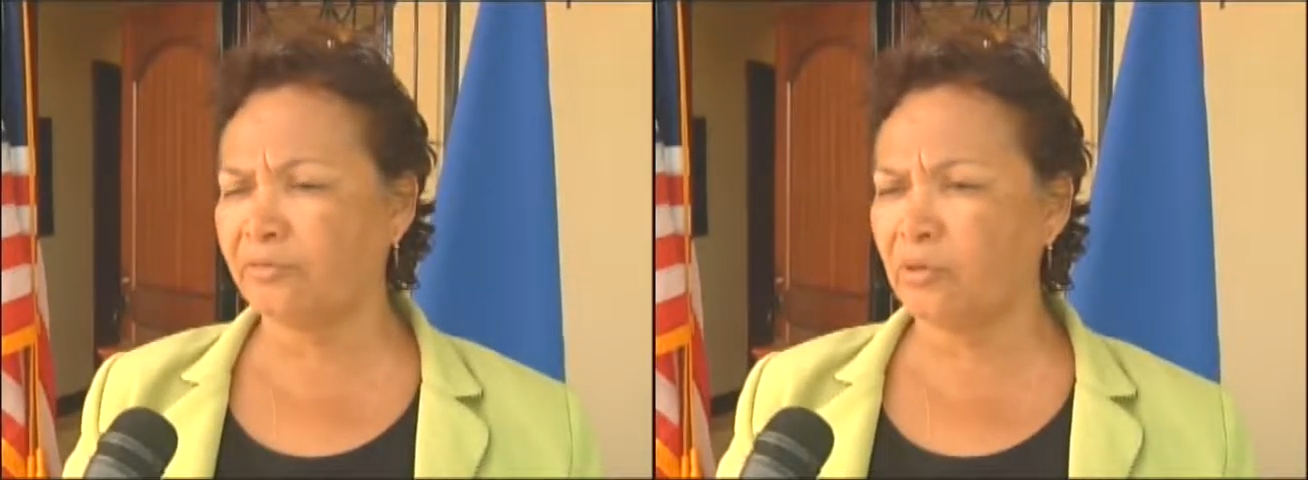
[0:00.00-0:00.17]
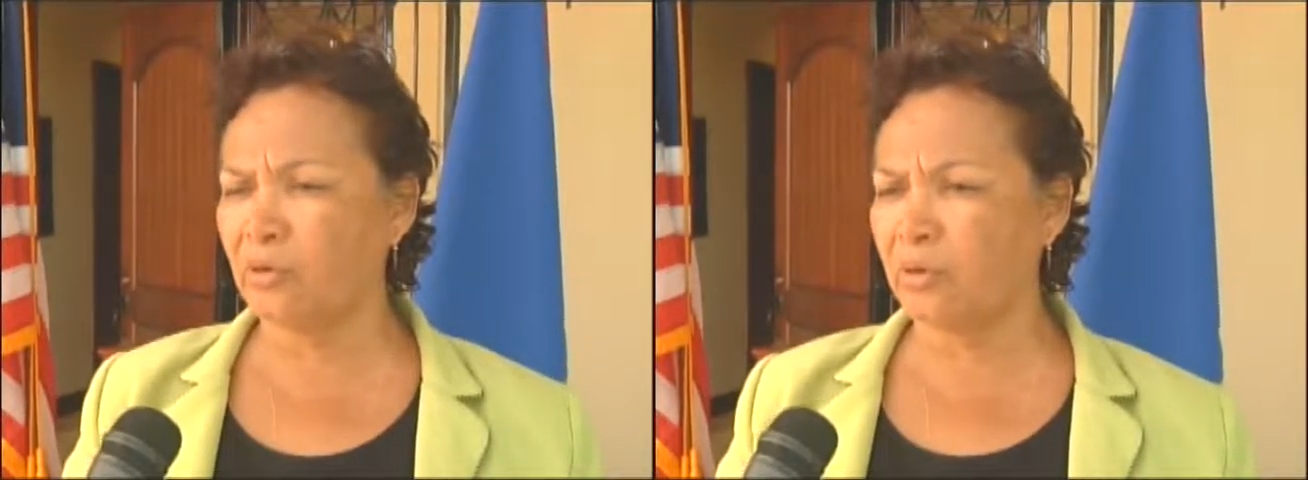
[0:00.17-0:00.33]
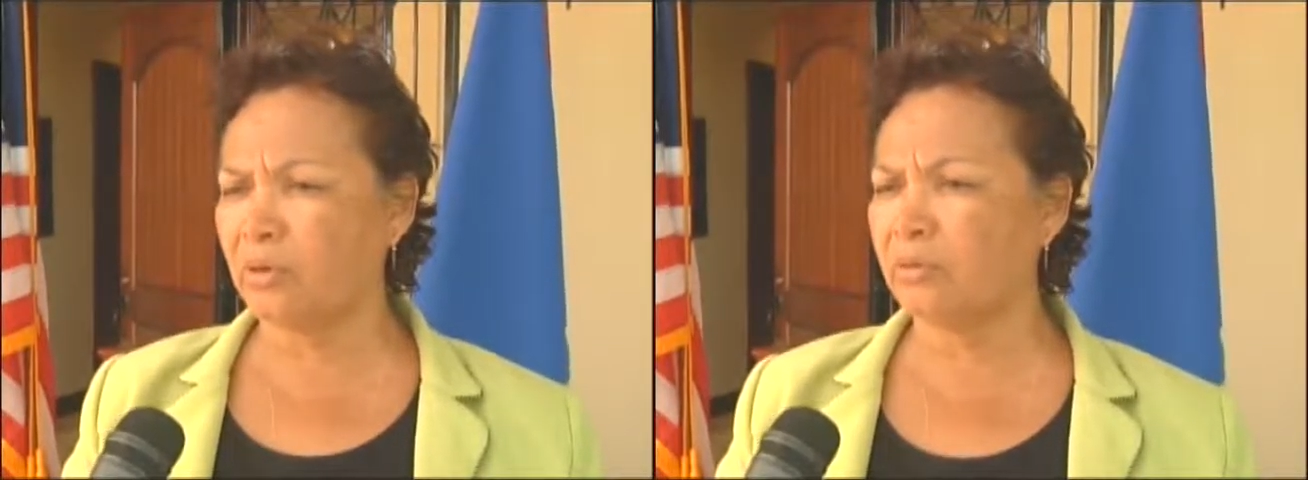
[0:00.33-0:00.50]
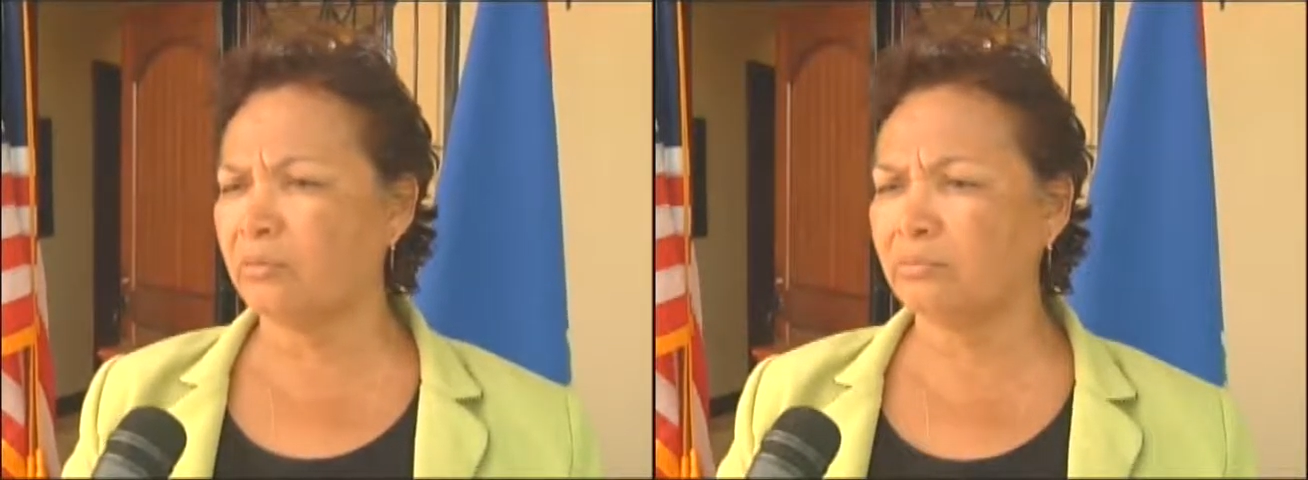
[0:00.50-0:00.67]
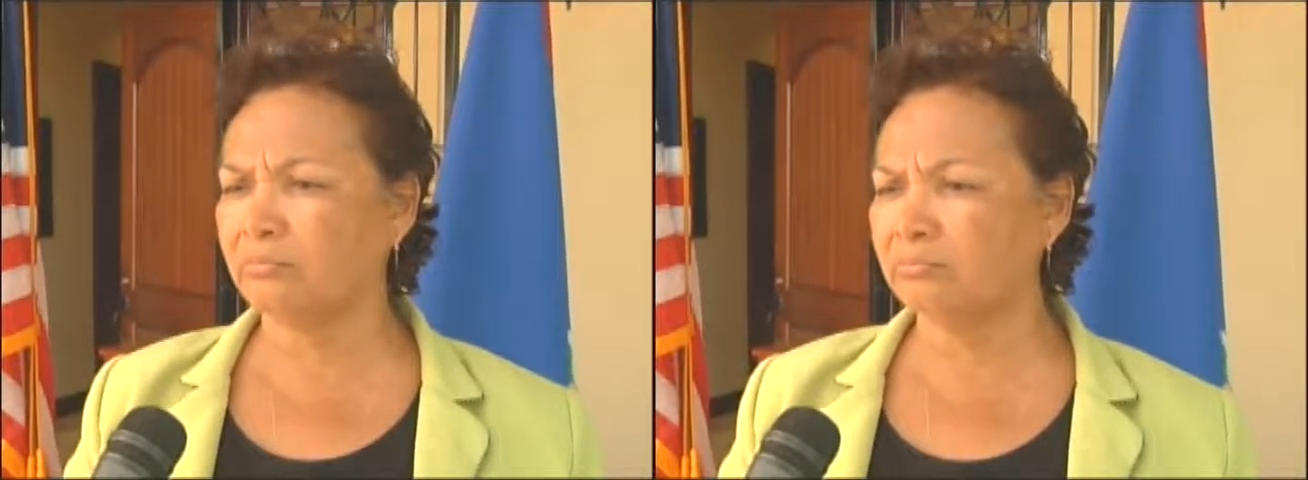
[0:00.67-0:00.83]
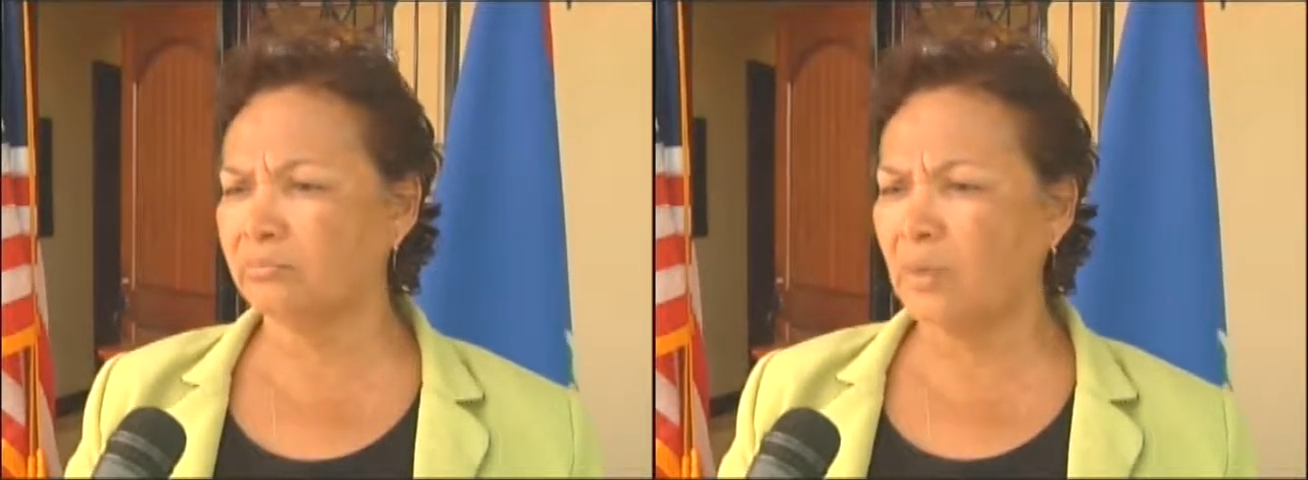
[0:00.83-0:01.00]
for
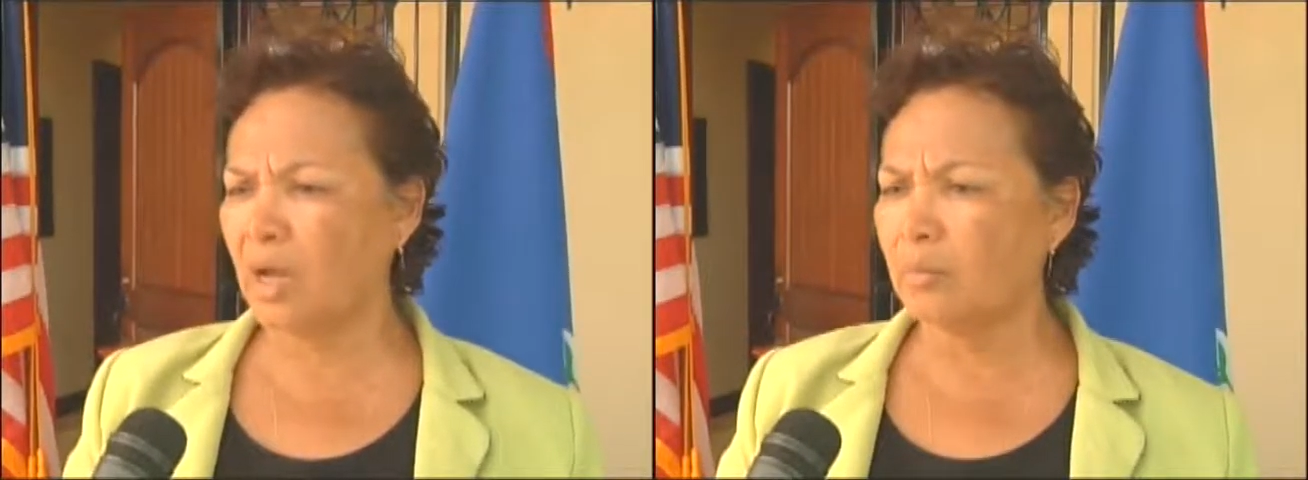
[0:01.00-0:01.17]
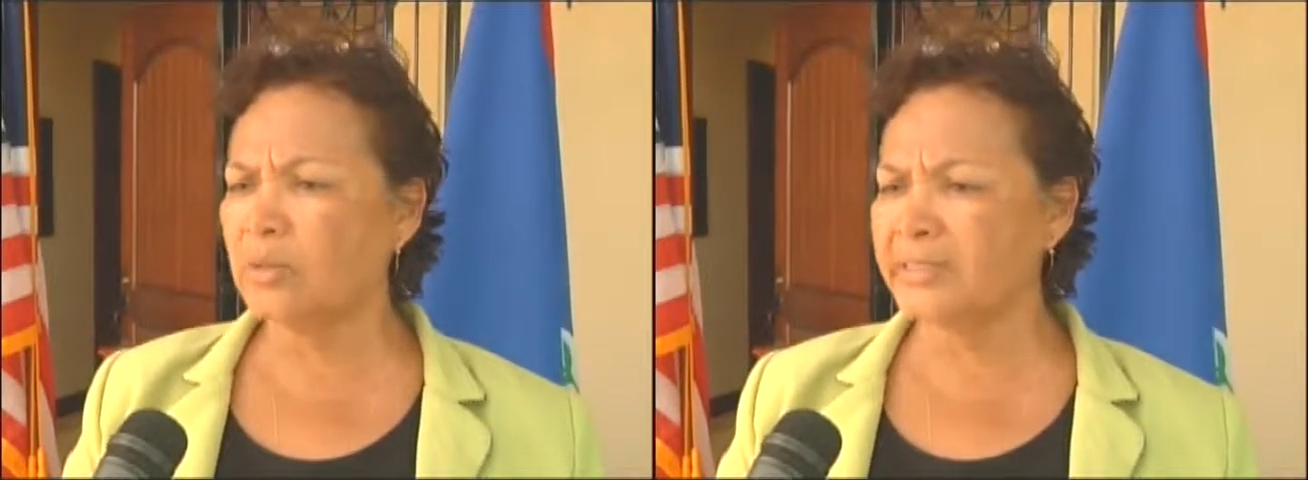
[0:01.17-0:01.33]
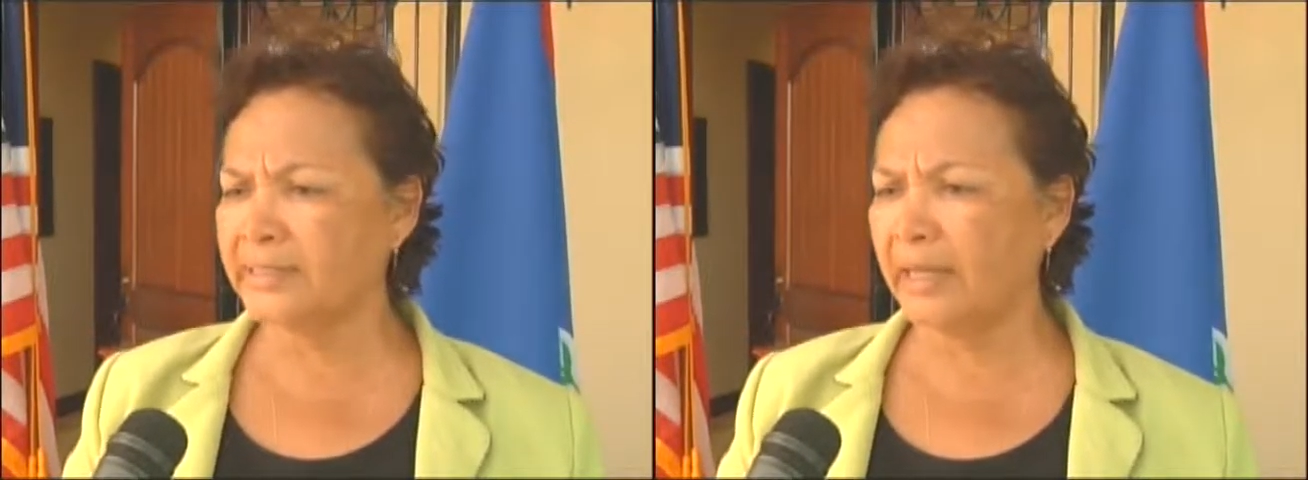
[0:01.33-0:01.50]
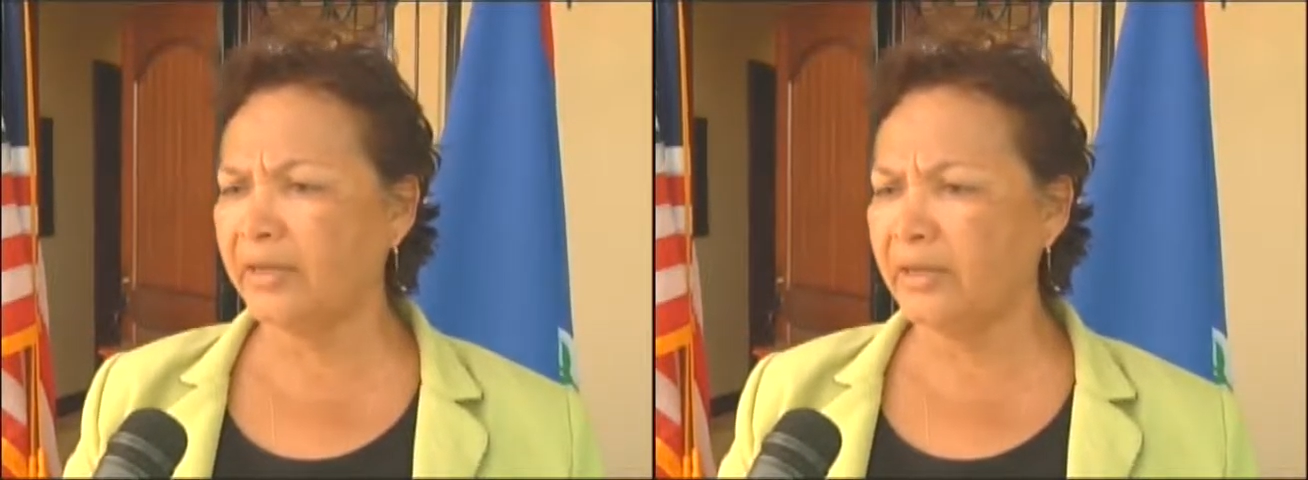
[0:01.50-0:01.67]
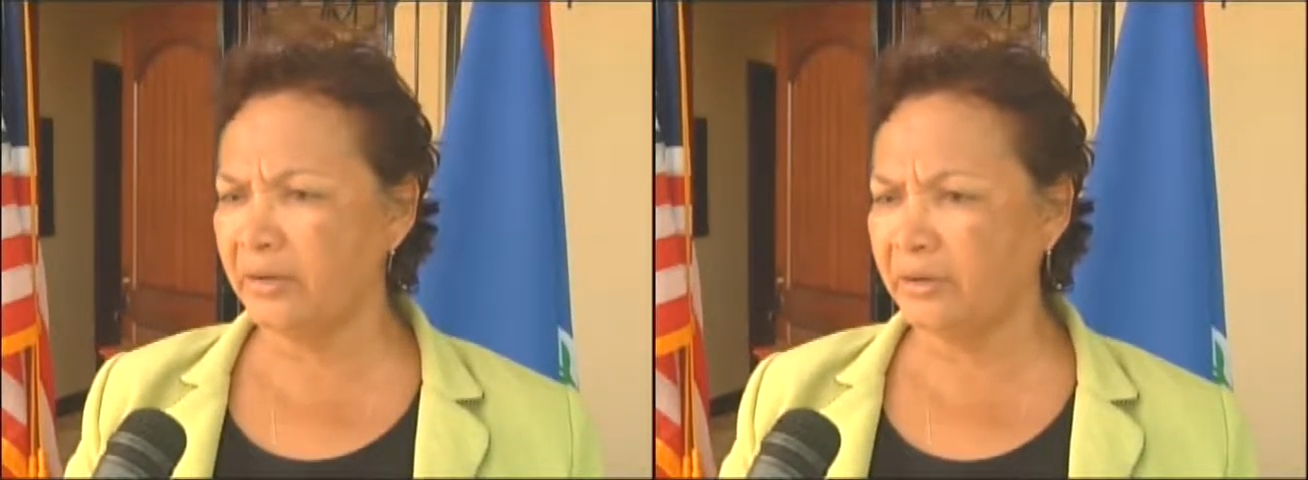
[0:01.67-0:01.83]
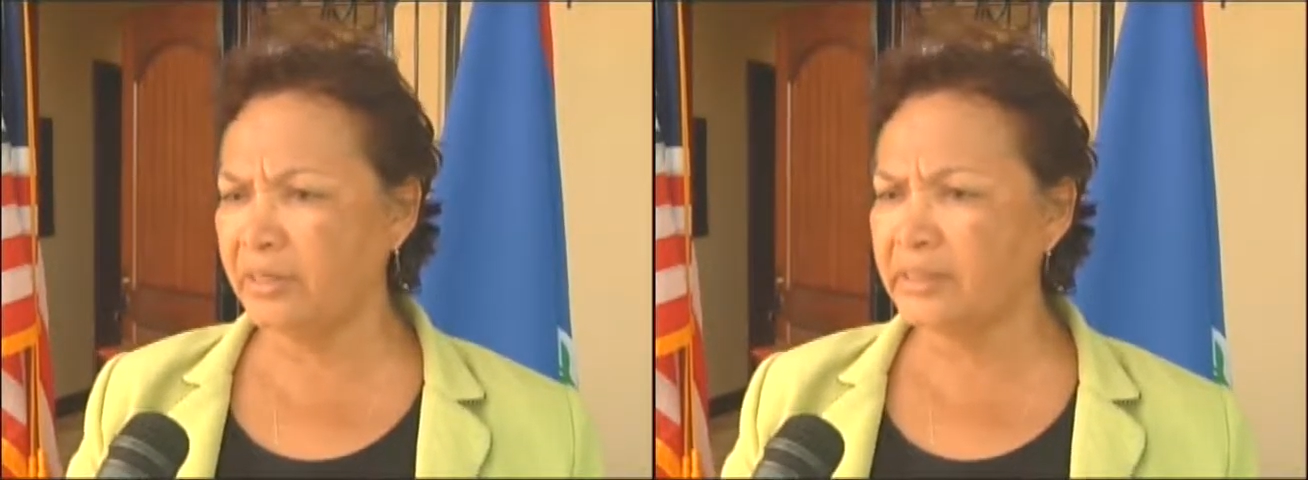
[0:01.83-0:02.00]
almost 10
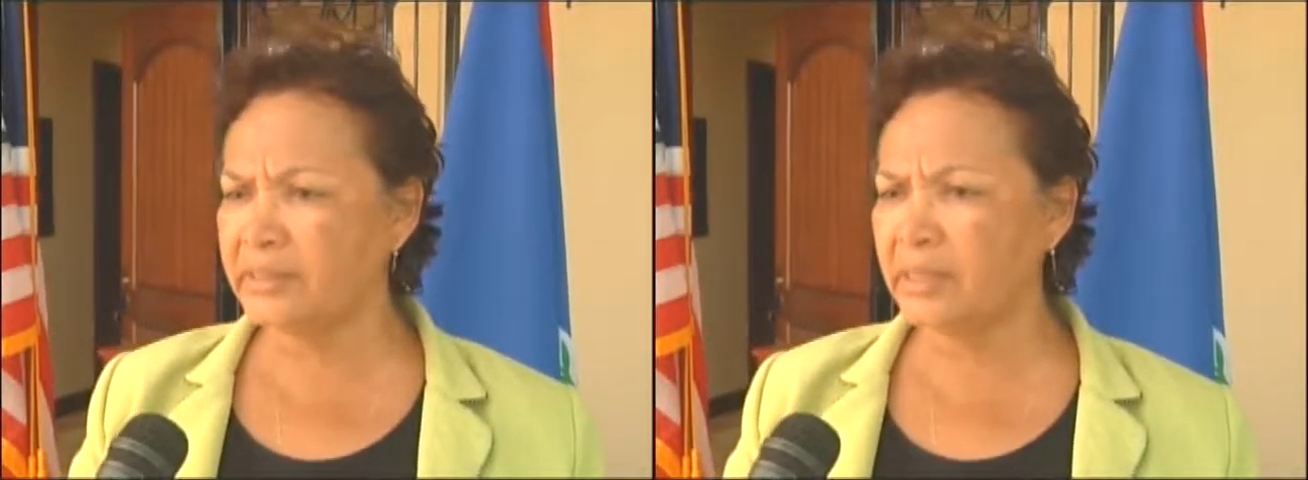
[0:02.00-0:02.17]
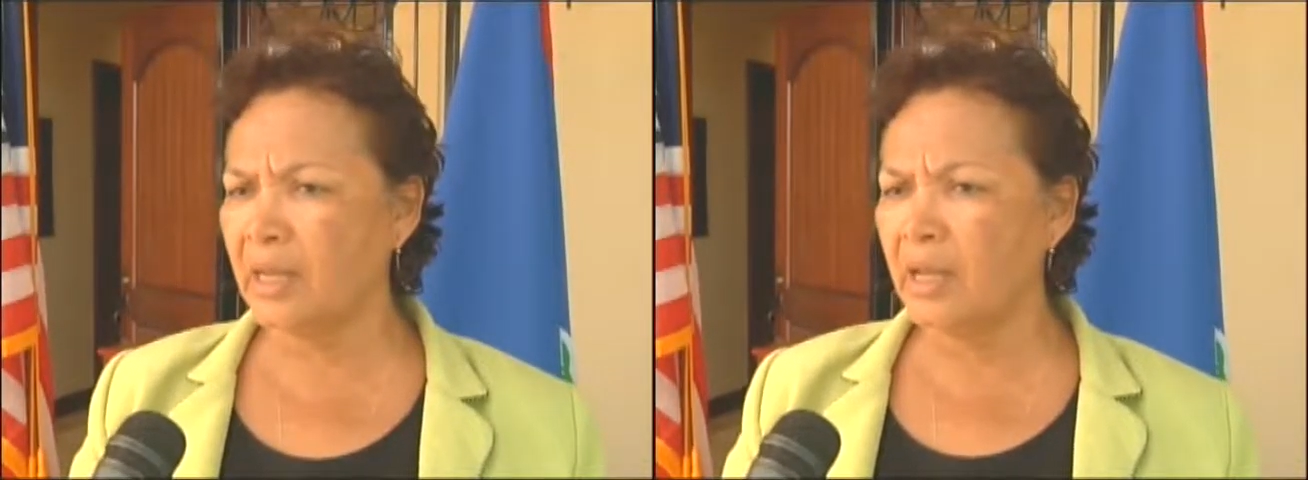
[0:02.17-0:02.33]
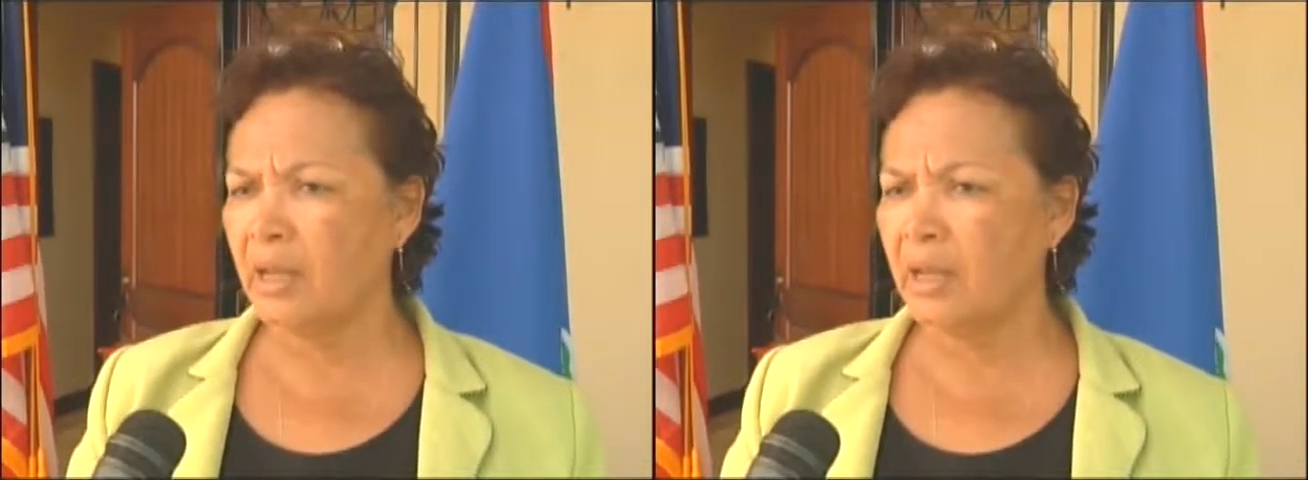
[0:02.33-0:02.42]
years,